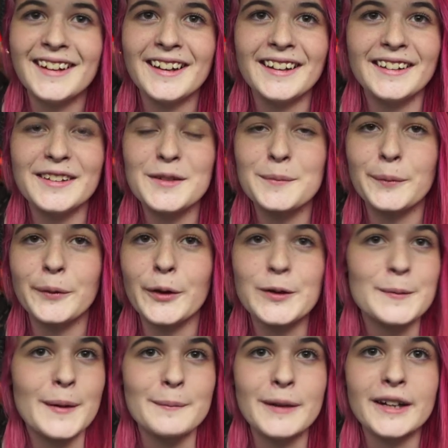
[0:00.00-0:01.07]
And it just
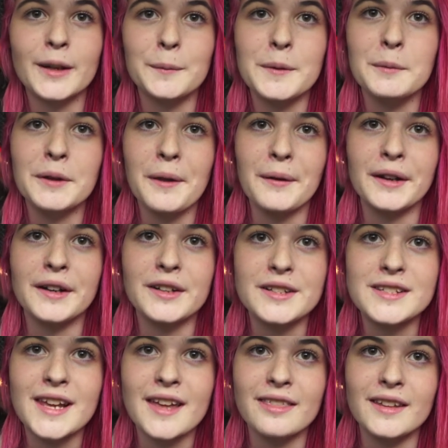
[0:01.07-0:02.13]
blows my mind how people don't
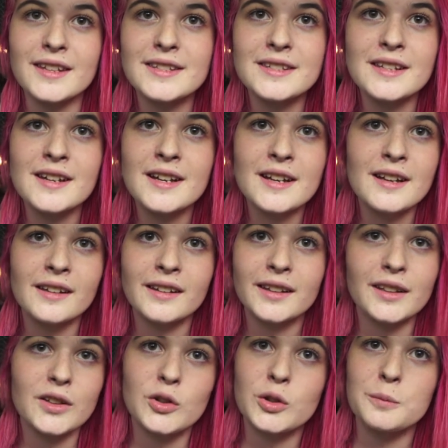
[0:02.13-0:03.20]
understand this.
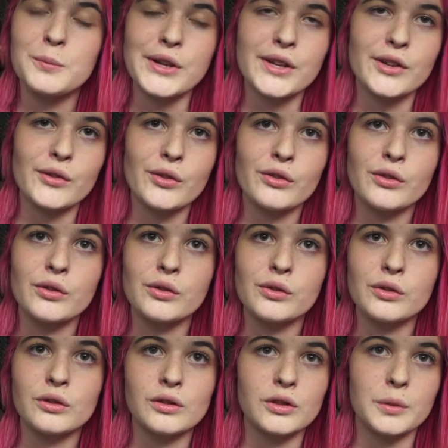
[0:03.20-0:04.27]
You could be
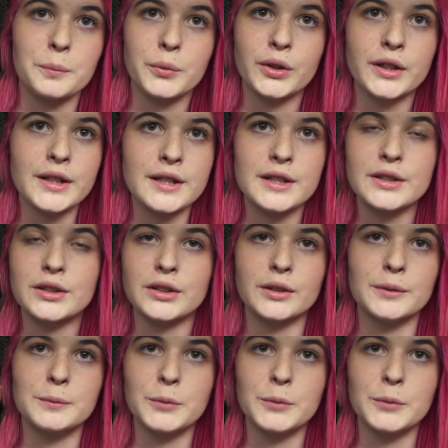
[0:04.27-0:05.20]
the prettiest or